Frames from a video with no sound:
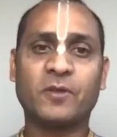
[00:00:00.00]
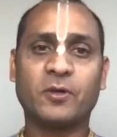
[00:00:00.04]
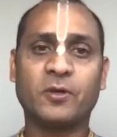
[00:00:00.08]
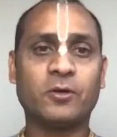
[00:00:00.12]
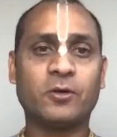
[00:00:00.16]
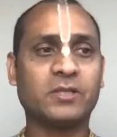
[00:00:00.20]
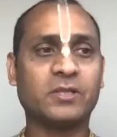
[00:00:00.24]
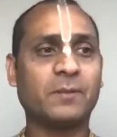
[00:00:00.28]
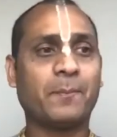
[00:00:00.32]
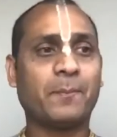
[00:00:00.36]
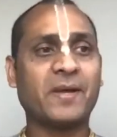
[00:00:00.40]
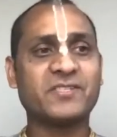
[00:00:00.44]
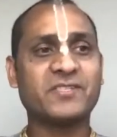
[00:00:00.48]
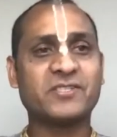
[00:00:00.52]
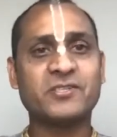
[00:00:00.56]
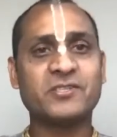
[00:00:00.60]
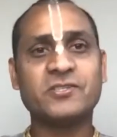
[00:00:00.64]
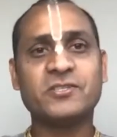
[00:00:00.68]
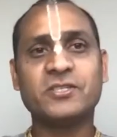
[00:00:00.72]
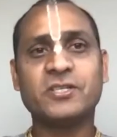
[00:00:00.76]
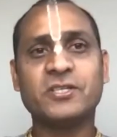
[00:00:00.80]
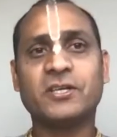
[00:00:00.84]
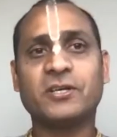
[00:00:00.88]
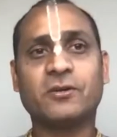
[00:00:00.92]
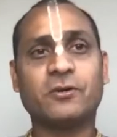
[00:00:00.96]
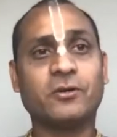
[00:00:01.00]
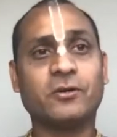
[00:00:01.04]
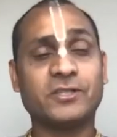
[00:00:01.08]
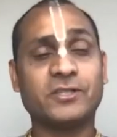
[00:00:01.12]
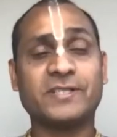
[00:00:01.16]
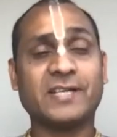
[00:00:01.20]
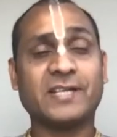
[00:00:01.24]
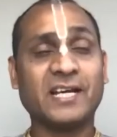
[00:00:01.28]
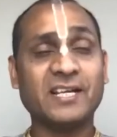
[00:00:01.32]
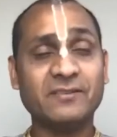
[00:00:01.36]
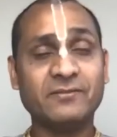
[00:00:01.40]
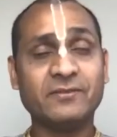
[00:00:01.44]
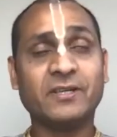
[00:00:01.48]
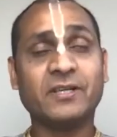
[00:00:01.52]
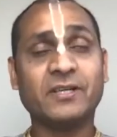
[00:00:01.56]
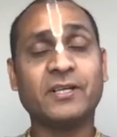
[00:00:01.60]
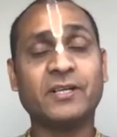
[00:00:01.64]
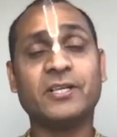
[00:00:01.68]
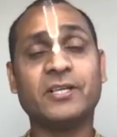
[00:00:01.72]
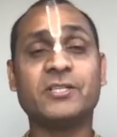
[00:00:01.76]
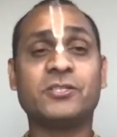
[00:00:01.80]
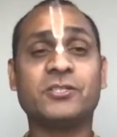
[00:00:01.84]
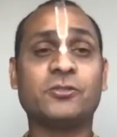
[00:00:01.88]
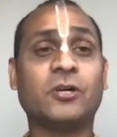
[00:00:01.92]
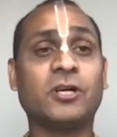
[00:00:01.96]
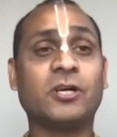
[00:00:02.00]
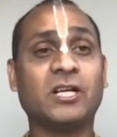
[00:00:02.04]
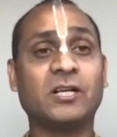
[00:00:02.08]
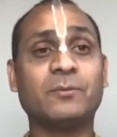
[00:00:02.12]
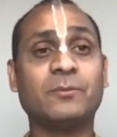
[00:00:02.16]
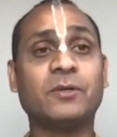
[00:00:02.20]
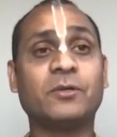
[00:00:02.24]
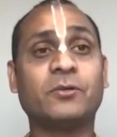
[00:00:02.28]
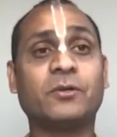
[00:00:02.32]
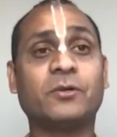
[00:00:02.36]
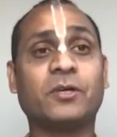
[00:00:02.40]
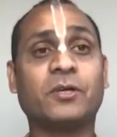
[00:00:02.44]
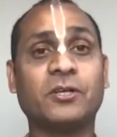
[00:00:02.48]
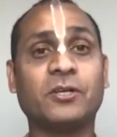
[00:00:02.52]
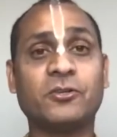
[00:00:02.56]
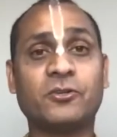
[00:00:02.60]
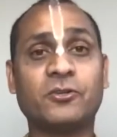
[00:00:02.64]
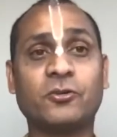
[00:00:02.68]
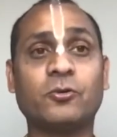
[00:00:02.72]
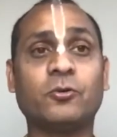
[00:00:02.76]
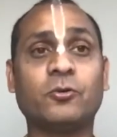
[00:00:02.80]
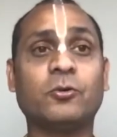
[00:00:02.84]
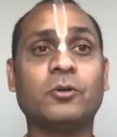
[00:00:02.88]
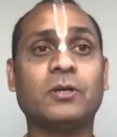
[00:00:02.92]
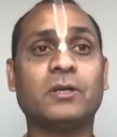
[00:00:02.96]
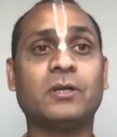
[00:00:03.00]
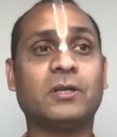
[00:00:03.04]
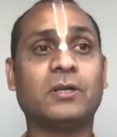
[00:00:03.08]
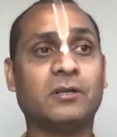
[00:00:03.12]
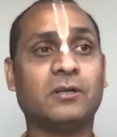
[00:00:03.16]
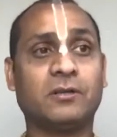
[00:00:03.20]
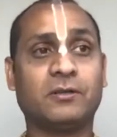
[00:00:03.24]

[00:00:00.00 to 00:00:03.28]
or the passenger or the driver is not able to control